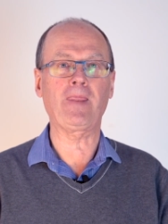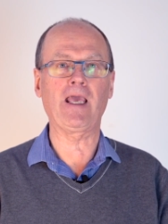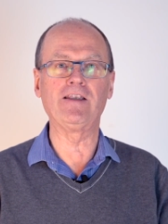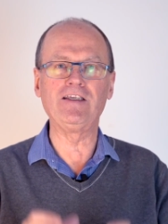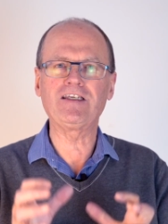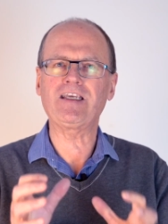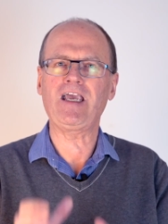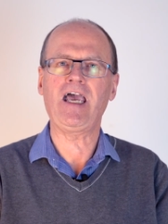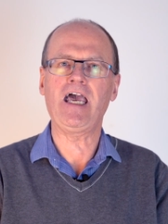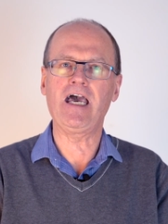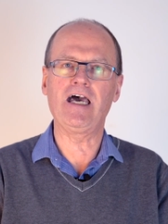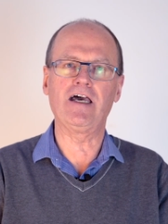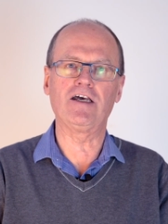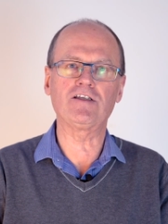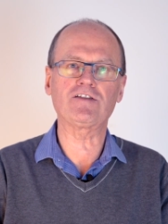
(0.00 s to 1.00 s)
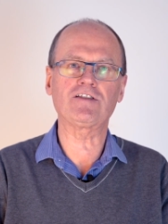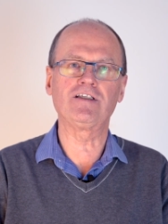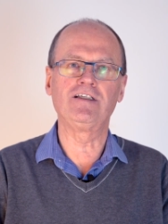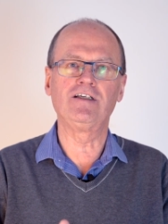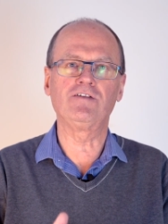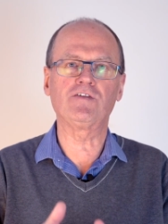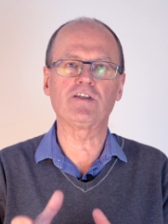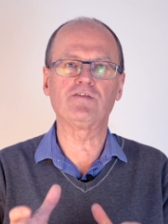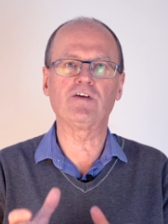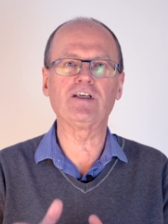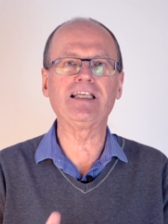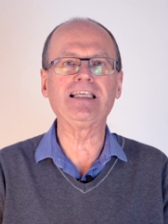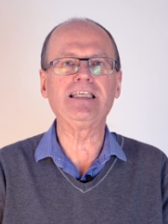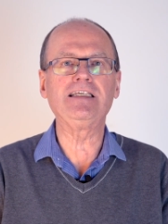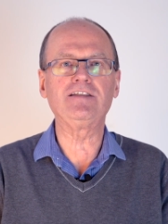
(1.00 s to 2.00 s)
and He cares for the
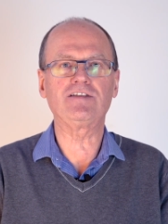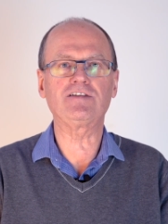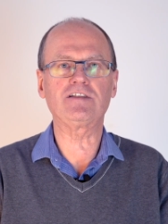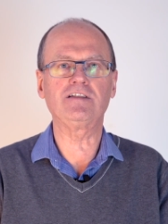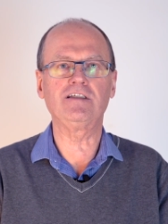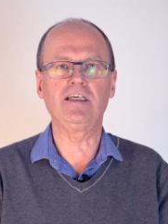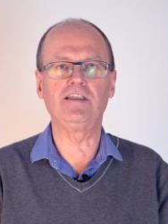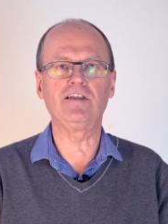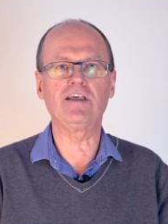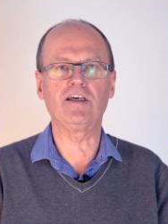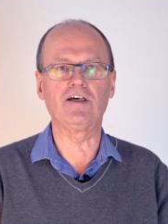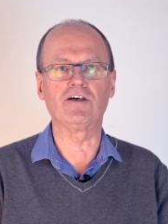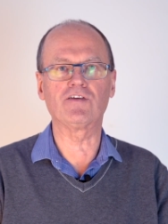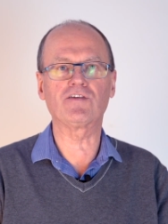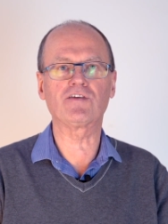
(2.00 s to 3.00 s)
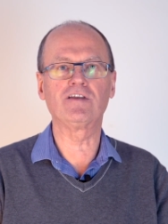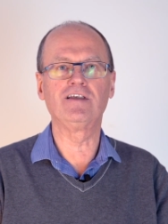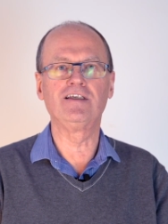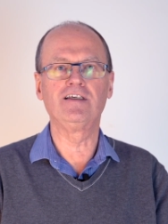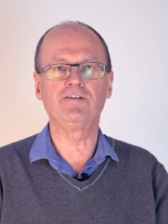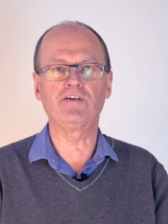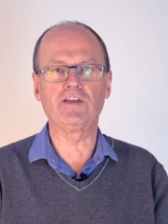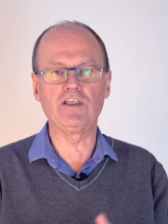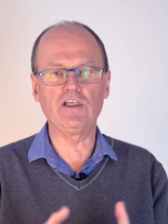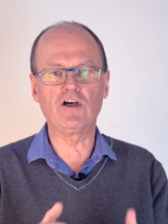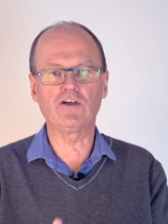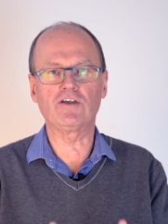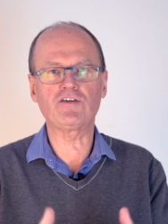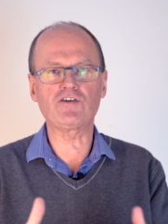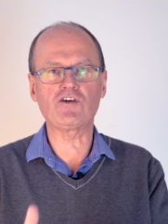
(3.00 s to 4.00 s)
very least in the earth. For the
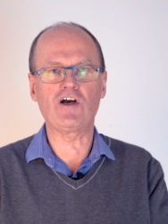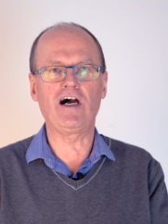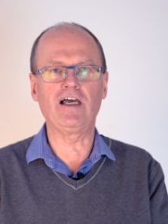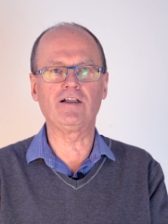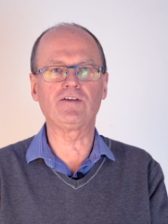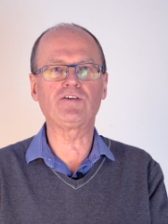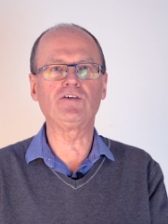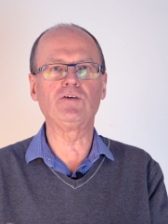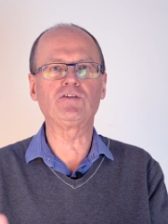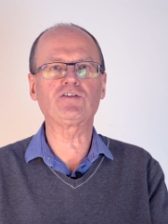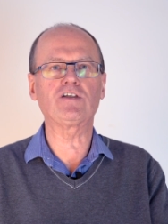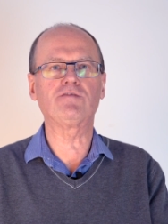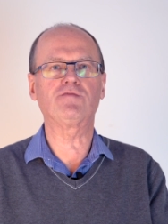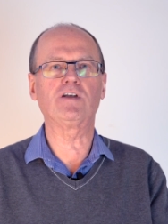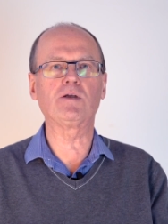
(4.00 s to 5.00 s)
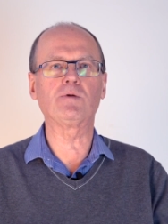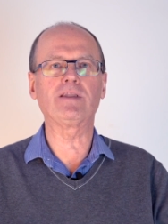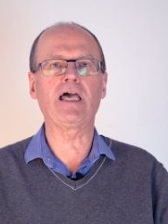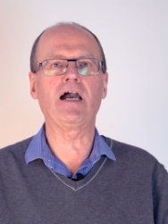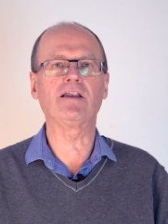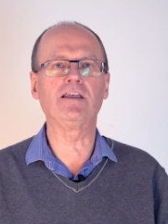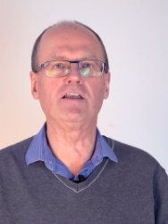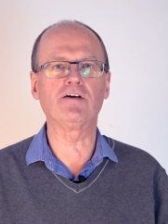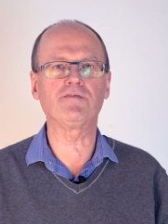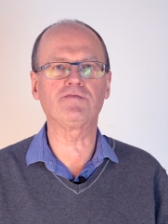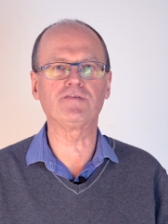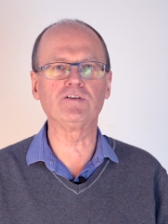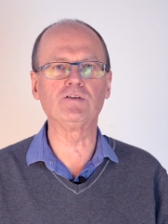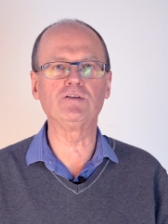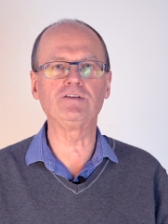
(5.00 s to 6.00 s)
youngest child who's suffering without enough
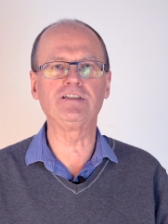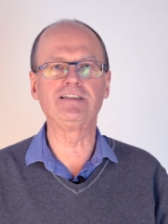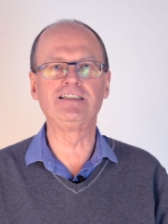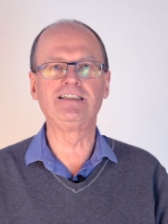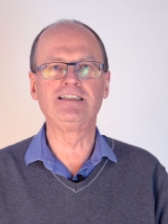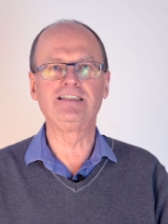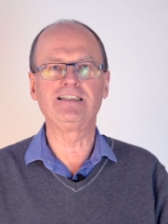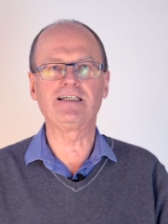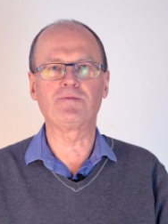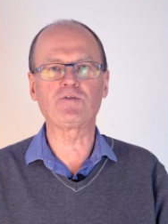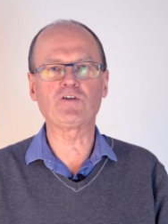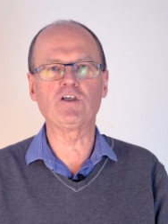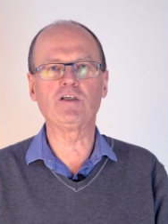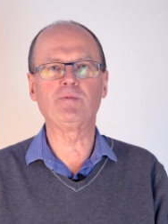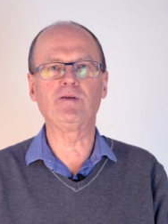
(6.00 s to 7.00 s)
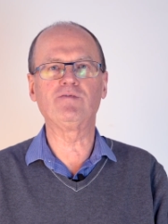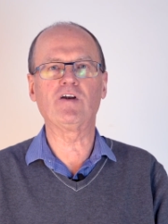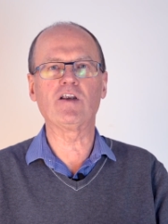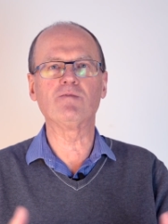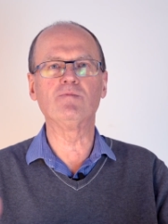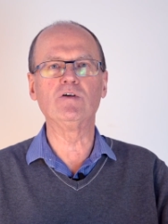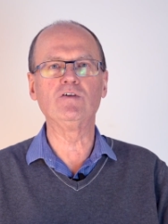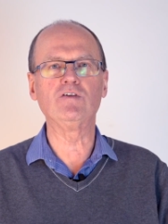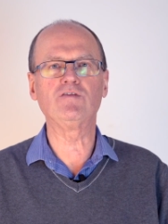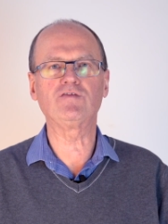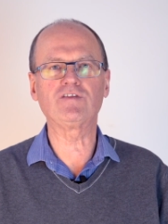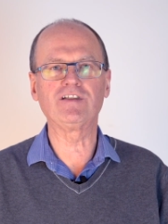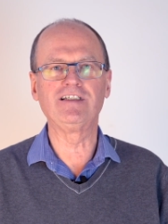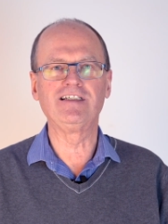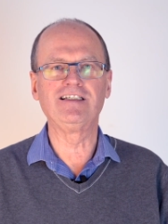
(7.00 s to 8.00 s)
food, I'm sure you've been very
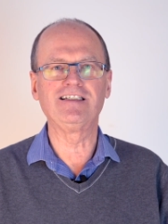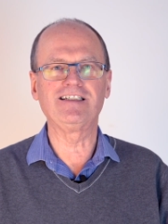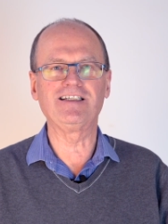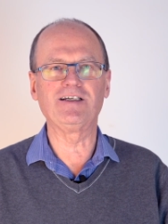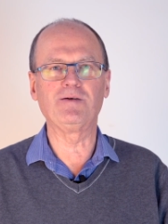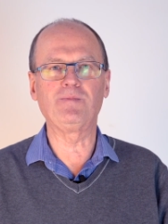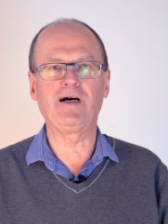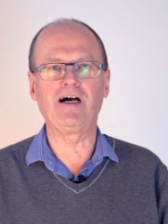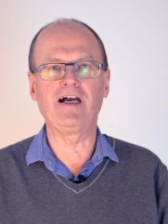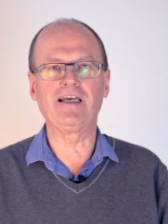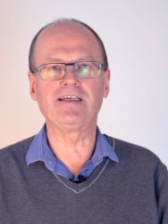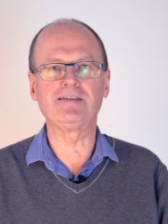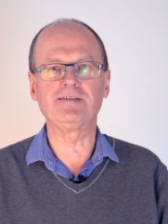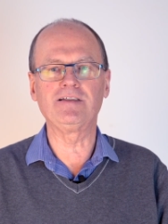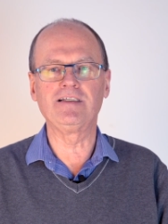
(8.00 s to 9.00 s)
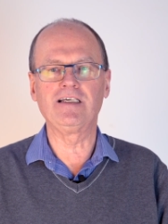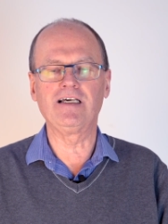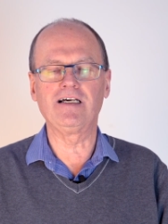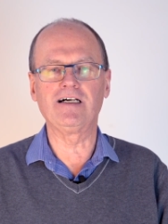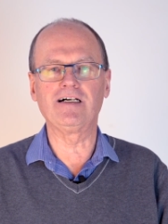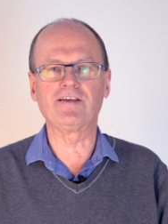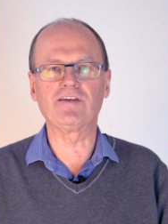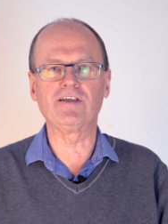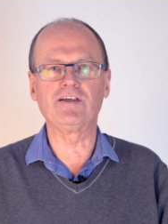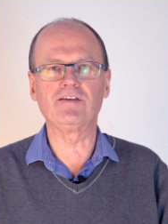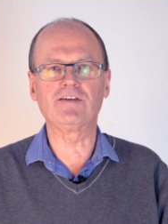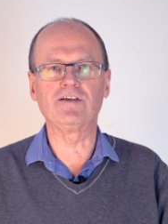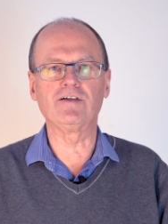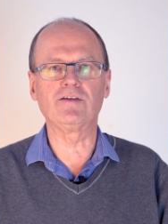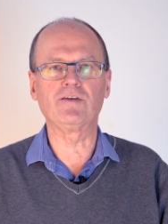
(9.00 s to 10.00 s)
moved you know, by uh, the,
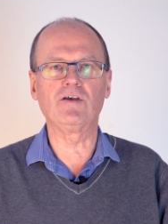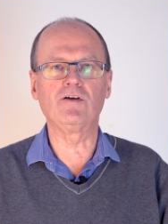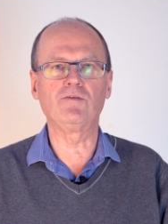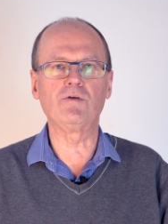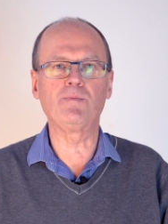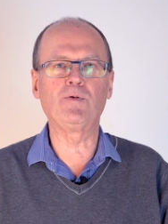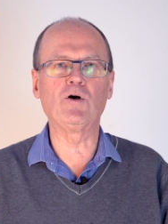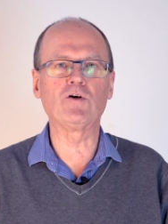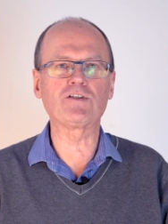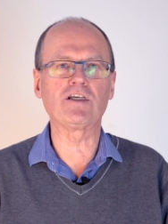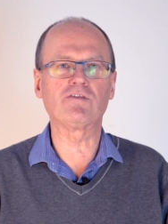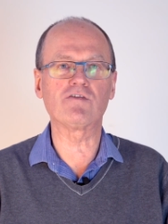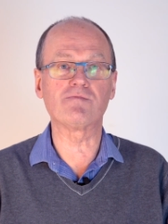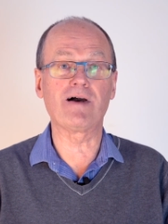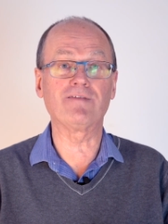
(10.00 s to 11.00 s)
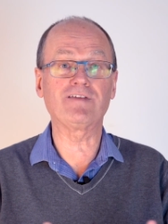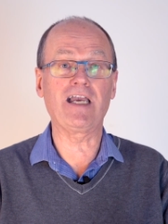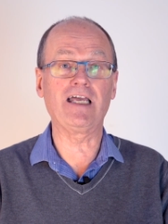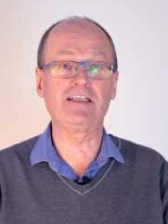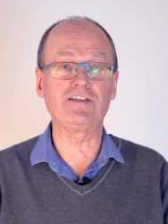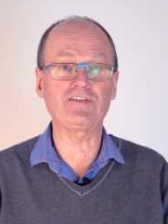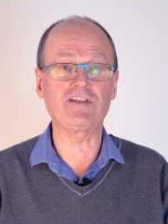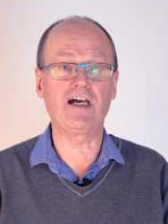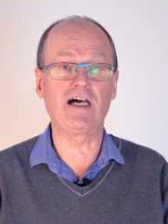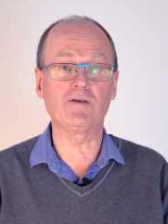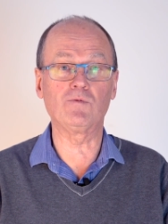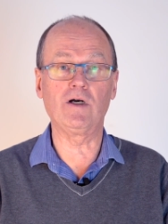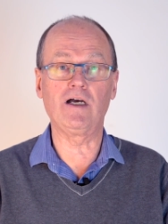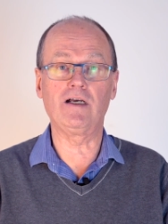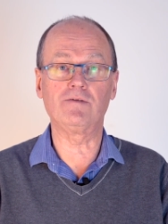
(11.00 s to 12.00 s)
the, the, reporting from Afghanistan
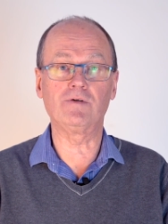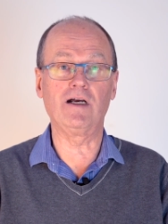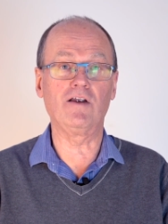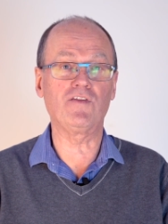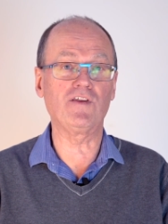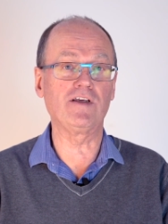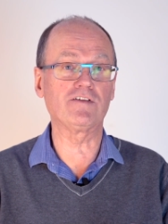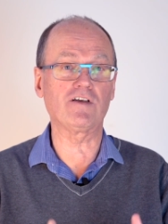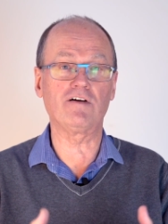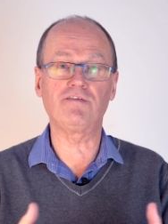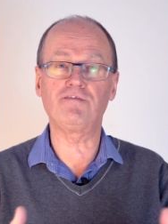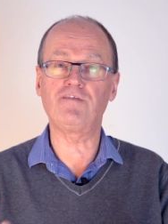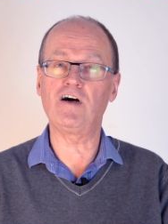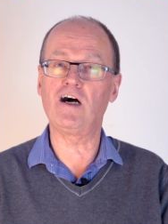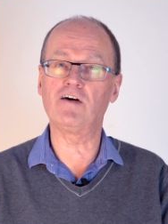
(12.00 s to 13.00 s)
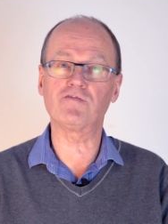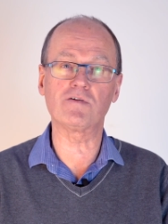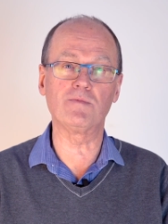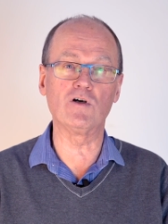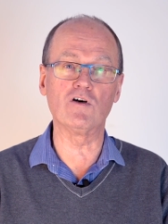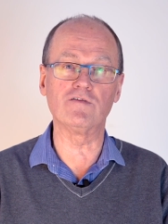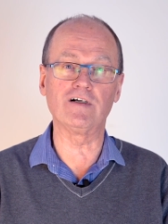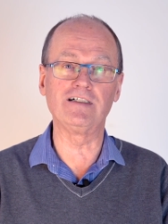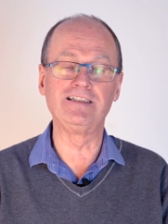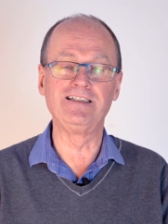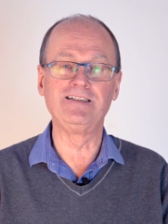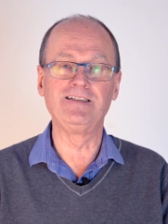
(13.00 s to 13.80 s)
where, where things are far from over